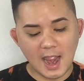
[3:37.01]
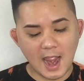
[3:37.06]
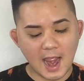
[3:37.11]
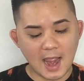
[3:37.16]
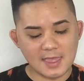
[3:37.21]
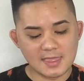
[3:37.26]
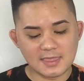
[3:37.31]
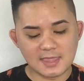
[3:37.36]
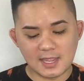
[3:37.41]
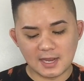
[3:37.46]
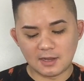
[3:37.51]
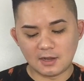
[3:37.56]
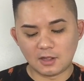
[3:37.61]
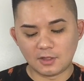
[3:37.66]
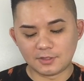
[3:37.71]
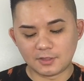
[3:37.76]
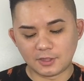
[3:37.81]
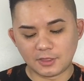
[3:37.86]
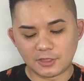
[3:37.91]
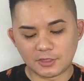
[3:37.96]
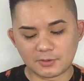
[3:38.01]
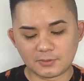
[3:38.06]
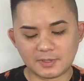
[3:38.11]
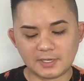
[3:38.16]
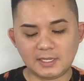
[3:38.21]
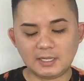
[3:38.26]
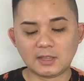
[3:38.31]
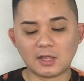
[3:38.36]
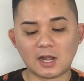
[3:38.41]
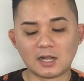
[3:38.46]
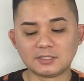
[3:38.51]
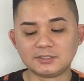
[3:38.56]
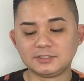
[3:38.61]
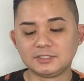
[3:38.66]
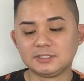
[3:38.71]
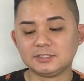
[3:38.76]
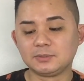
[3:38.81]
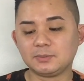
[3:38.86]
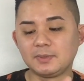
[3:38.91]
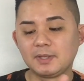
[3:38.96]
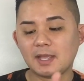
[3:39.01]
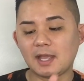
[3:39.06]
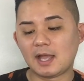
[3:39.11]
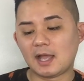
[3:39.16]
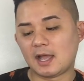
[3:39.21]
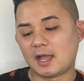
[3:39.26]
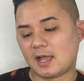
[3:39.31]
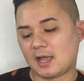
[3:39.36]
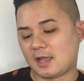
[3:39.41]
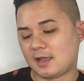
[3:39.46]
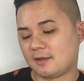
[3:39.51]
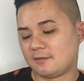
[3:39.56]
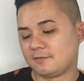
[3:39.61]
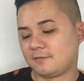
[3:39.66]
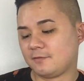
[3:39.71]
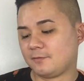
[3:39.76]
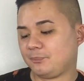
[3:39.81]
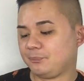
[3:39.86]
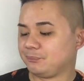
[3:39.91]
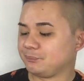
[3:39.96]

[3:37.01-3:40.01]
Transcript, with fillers: And then on the 3 glosses, we have